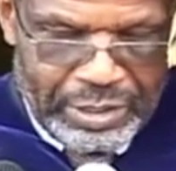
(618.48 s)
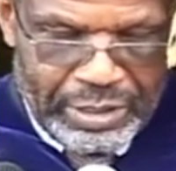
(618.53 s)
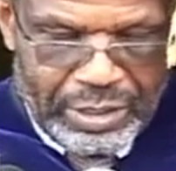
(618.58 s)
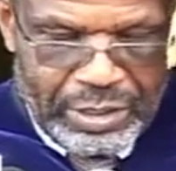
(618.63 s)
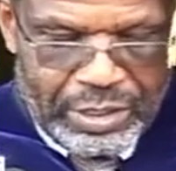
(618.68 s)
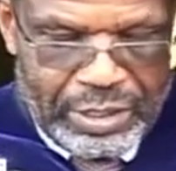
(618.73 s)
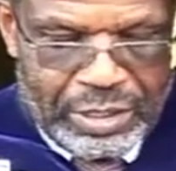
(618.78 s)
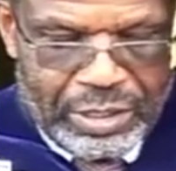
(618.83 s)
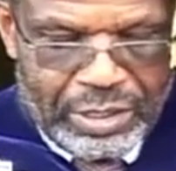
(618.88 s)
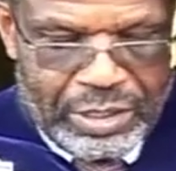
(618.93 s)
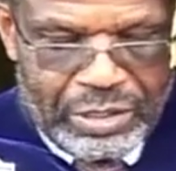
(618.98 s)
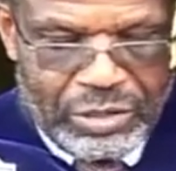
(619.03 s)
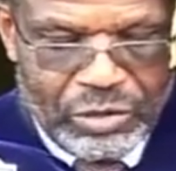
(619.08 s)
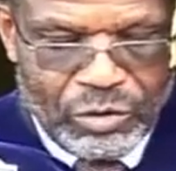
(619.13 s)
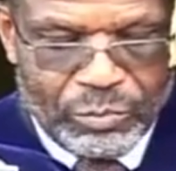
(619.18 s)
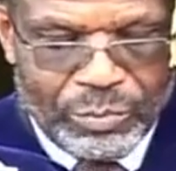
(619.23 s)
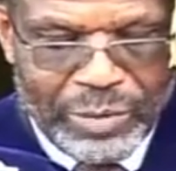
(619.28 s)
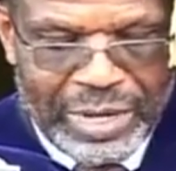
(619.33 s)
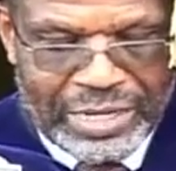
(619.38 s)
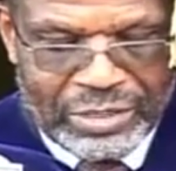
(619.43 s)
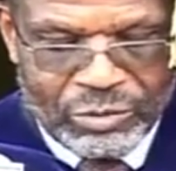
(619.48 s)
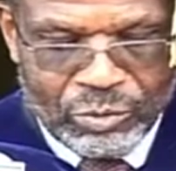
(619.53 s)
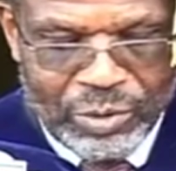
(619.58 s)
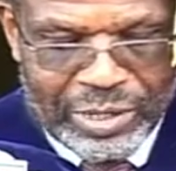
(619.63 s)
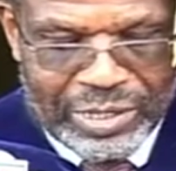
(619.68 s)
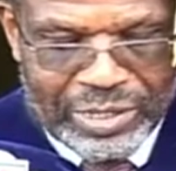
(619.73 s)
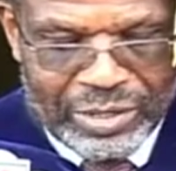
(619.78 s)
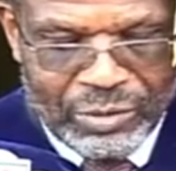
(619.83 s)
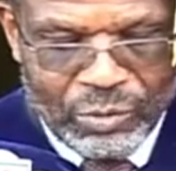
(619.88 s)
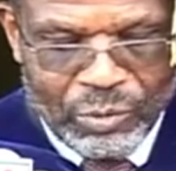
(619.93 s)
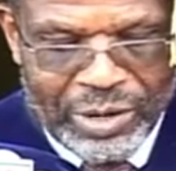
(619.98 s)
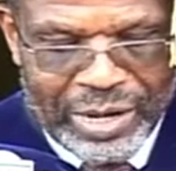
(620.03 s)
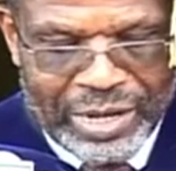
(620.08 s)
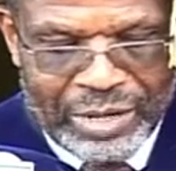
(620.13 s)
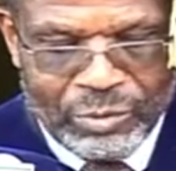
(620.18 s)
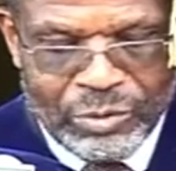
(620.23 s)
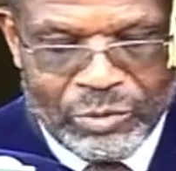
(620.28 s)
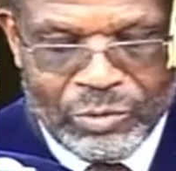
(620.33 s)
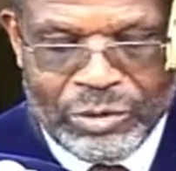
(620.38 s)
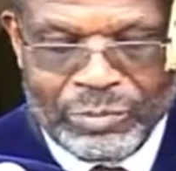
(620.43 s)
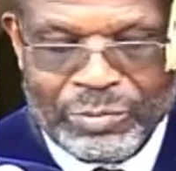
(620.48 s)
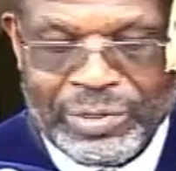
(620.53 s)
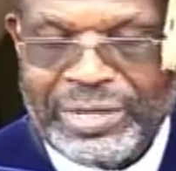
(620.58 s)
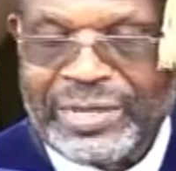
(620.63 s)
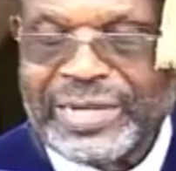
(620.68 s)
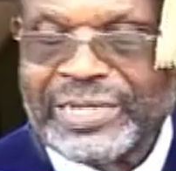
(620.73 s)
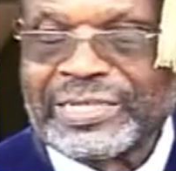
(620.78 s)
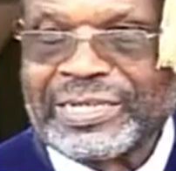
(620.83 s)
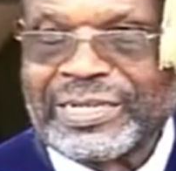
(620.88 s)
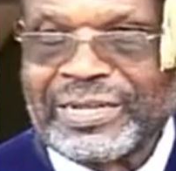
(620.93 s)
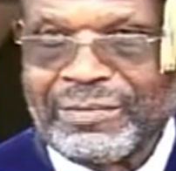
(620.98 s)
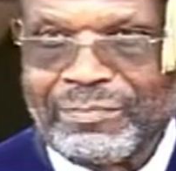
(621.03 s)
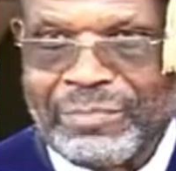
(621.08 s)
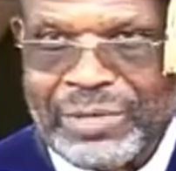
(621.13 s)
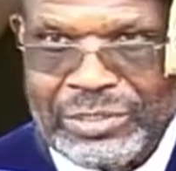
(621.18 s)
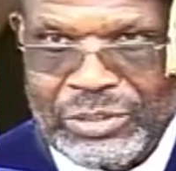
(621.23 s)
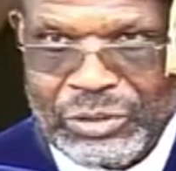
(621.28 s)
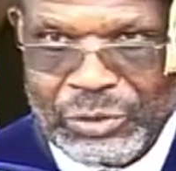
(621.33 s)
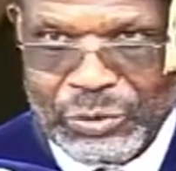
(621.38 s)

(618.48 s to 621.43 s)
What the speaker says: You might wonder why we would be rated number 2.